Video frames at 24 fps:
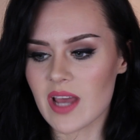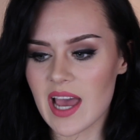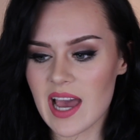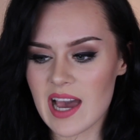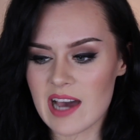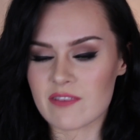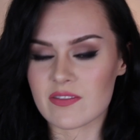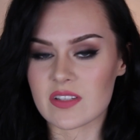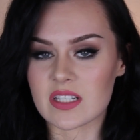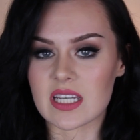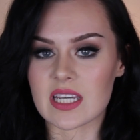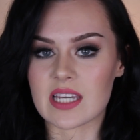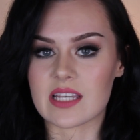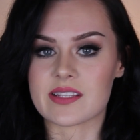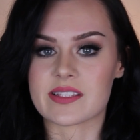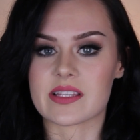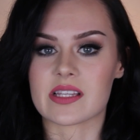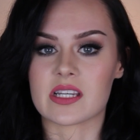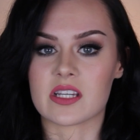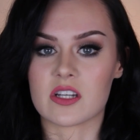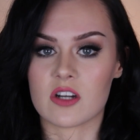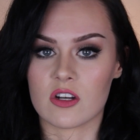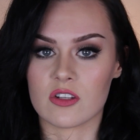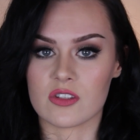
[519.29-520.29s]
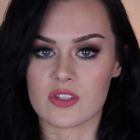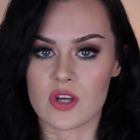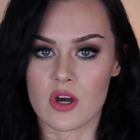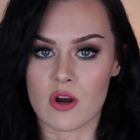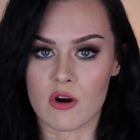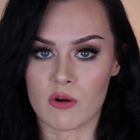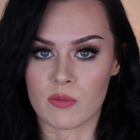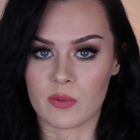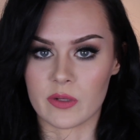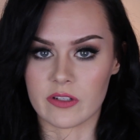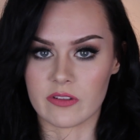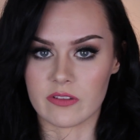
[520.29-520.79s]
have an easily
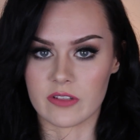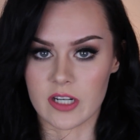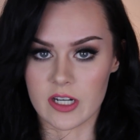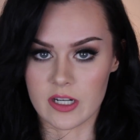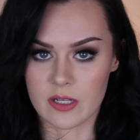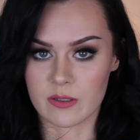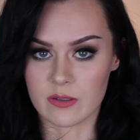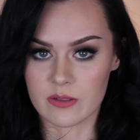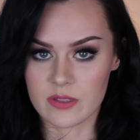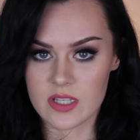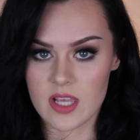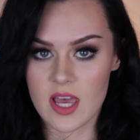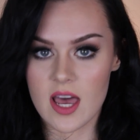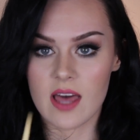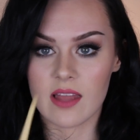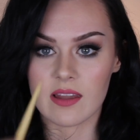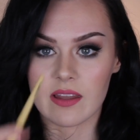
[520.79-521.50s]
contourable nose.